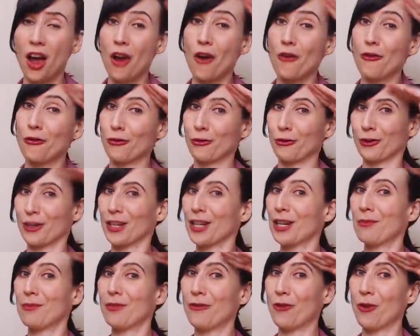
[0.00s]

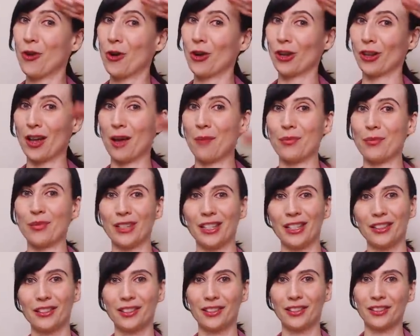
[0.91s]
freedom of oil
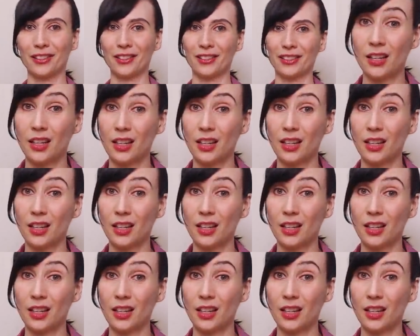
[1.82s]
companies.